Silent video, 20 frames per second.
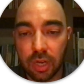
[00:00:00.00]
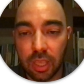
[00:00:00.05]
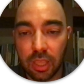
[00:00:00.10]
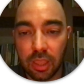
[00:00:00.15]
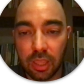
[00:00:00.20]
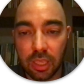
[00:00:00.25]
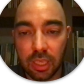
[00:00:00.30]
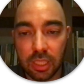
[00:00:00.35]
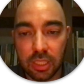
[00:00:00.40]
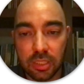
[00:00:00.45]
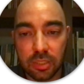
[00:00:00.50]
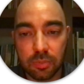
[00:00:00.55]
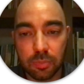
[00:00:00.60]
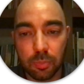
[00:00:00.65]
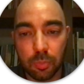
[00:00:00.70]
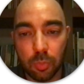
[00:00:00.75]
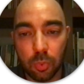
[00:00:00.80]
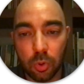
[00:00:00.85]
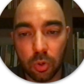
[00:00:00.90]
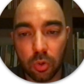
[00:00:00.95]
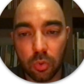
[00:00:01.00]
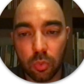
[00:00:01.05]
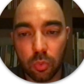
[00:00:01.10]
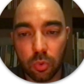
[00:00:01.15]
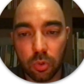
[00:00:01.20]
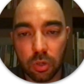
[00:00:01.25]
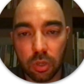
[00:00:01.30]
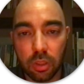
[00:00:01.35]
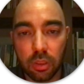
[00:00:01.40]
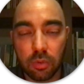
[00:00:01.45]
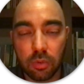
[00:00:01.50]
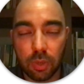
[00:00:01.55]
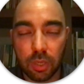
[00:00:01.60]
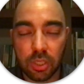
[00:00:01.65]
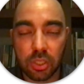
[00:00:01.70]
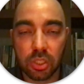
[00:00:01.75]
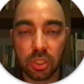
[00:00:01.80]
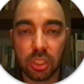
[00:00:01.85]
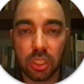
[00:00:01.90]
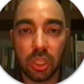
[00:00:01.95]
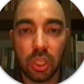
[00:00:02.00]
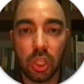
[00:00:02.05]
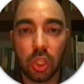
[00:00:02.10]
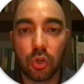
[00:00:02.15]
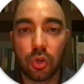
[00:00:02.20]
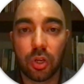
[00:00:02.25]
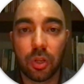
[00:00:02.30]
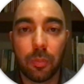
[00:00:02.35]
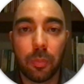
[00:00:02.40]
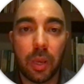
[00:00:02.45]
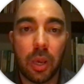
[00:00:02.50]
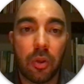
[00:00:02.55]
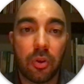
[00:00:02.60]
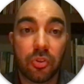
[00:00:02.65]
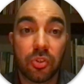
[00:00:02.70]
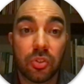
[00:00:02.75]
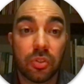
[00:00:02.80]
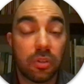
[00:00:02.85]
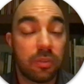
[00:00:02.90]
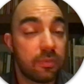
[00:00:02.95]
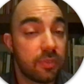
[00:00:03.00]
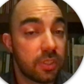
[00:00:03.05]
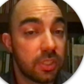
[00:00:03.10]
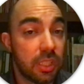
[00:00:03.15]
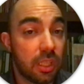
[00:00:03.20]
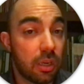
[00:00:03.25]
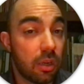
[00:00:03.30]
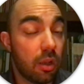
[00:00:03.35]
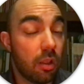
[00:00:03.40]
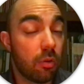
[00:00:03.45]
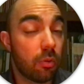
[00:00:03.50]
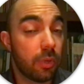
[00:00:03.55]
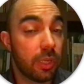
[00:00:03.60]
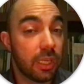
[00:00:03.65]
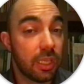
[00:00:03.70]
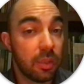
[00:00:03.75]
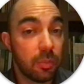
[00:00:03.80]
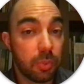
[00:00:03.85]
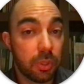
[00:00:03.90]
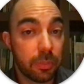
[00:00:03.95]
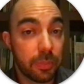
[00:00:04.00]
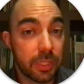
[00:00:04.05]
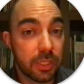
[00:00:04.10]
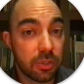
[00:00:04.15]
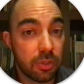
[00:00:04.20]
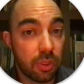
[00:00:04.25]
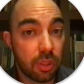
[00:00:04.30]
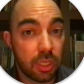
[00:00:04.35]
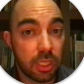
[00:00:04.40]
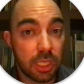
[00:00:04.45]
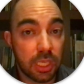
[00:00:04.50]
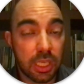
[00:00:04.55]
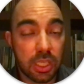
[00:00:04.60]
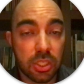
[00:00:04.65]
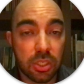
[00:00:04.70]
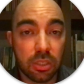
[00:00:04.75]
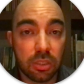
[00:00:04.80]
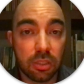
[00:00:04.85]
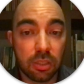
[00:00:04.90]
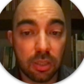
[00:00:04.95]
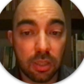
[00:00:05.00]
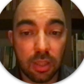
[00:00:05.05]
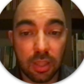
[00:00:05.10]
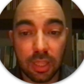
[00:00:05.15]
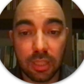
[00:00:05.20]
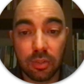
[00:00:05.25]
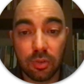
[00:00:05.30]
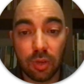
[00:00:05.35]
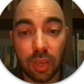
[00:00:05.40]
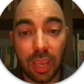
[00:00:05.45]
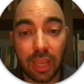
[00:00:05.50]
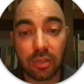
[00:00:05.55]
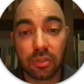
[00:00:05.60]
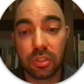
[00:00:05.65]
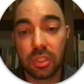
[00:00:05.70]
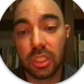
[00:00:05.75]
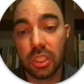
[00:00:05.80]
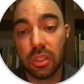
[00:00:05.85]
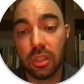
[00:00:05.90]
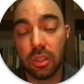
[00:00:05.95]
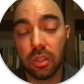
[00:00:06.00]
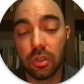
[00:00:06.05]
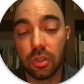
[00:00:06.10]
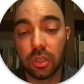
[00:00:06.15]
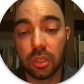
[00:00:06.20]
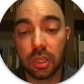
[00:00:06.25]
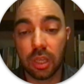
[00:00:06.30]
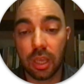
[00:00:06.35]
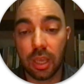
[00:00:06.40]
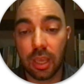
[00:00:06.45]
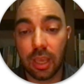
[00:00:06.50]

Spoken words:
I think it's more worth to actually learn about a service that already implements authentication than to actually learn